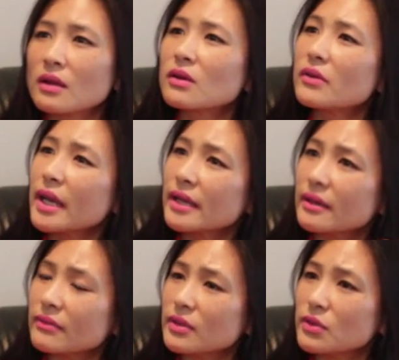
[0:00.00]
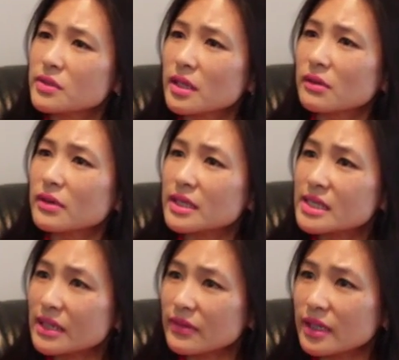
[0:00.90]
creative, use their
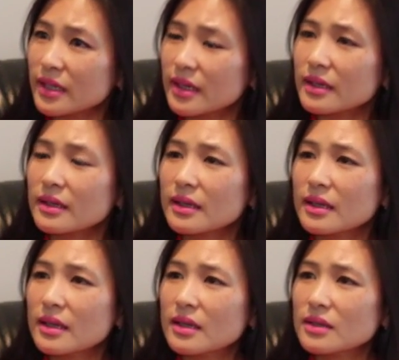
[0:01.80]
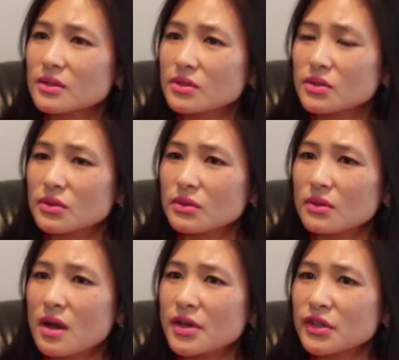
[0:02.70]
creativity
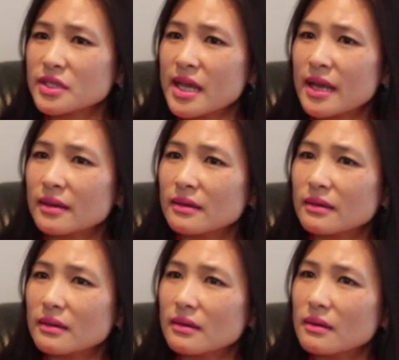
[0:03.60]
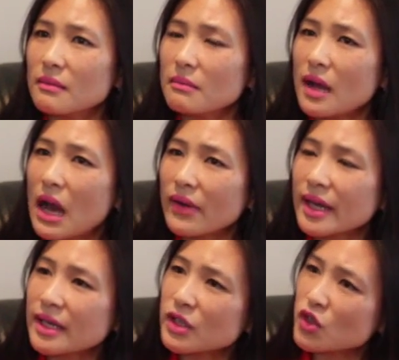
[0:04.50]
to understand how
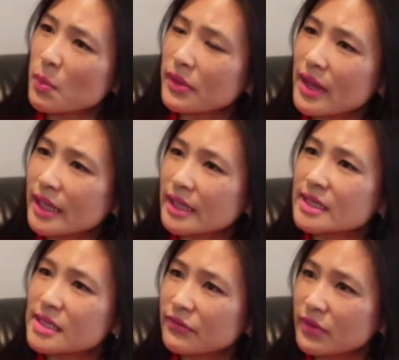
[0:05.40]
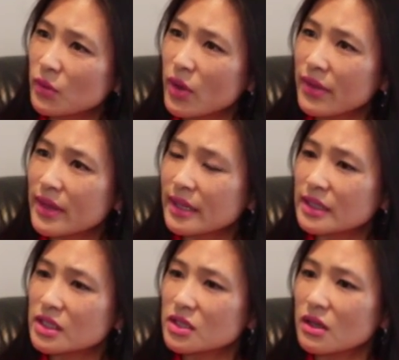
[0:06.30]
can I interpret that in a different way that
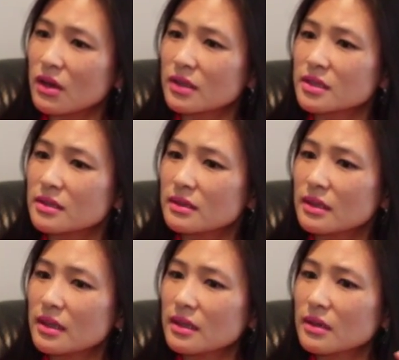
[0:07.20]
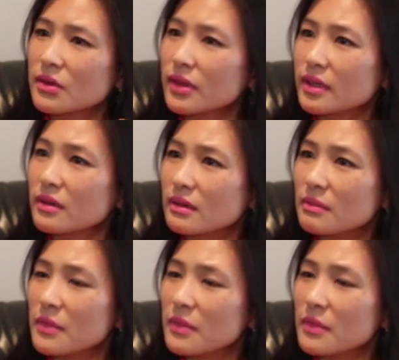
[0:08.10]
is not critical.